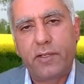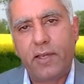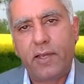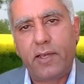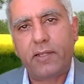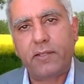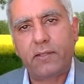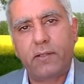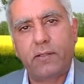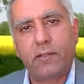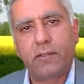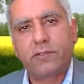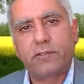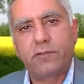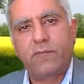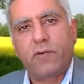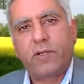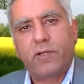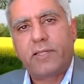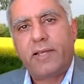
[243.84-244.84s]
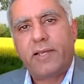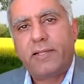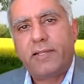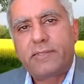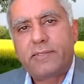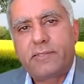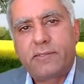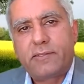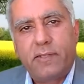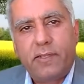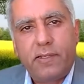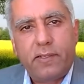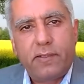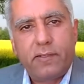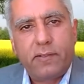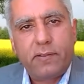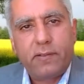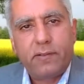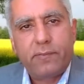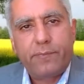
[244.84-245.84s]
and also what has
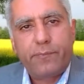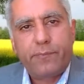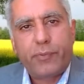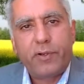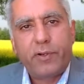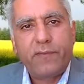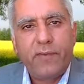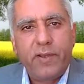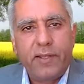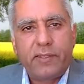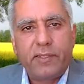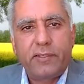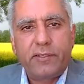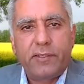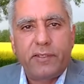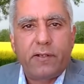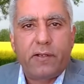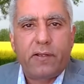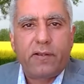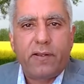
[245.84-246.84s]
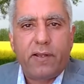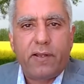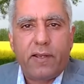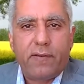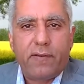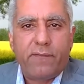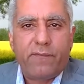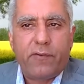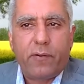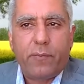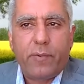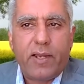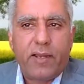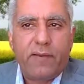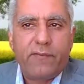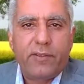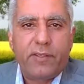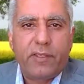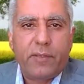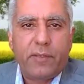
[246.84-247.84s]
prevented Iran from
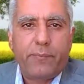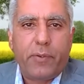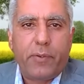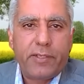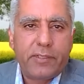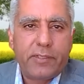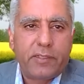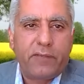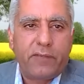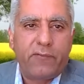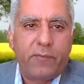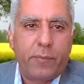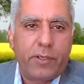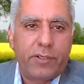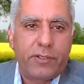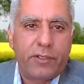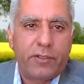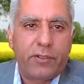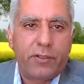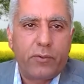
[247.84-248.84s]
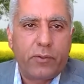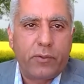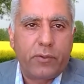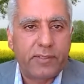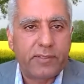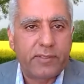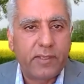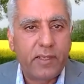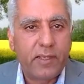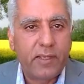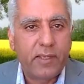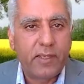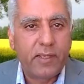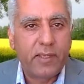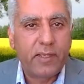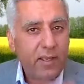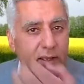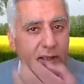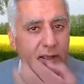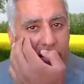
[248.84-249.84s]
having a positive image in the US.
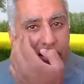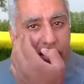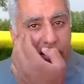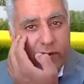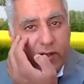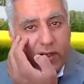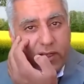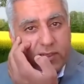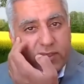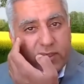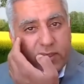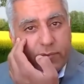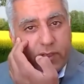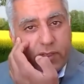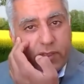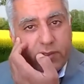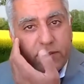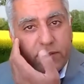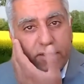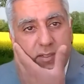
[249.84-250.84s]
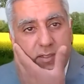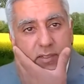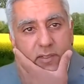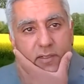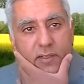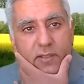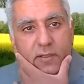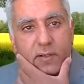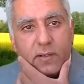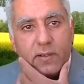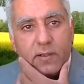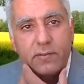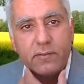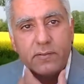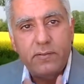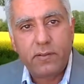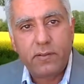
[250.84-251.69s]
The US image in Iran